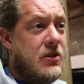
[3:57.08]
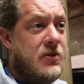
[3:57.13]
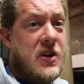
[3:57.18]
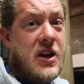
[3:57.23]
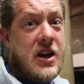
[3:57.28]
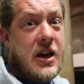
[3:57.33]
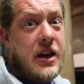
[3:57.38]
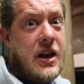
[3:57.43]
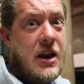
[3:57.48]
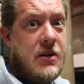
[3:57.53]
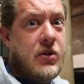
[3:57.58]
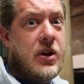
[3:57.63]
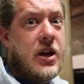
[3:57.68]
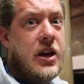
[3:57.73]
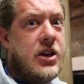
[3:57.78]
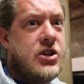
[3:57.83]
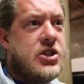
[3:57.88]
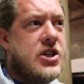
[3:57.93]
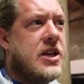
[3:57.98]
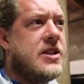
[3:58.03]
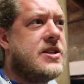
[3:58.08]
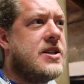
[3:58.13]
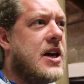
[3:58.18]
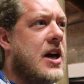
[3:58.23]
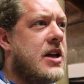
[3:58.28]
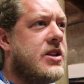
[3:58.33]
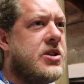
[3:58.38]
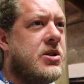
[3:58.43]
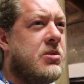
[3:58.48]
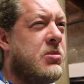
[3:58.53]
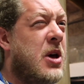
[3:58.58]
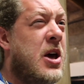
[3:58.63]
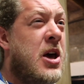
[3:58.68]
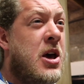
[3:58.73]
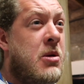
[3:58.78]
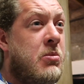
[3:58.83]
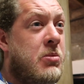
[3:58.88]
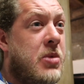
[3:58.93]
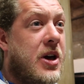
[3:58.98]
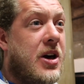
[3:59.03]
if you can ever get a chance to get to them,
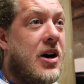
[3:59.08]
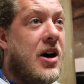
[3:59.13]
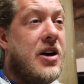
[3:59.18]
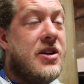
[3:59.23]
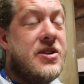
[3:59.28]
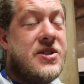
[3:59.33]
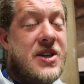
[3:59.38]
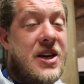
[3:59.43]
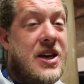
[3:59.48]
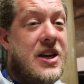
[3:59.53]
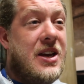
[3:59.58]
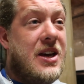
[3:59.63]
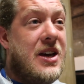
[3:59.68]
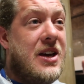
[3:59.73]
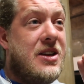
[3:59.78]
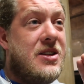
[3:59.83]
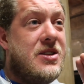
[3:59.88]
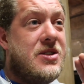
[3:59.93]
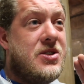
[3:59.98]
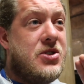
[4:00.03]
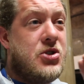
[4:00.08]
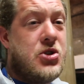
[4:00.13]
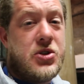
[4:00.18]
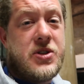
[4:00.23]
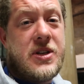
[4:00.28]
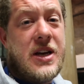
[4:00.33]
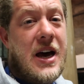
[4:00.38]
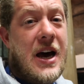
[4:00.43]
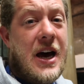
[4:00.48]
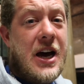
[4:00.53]
because it is just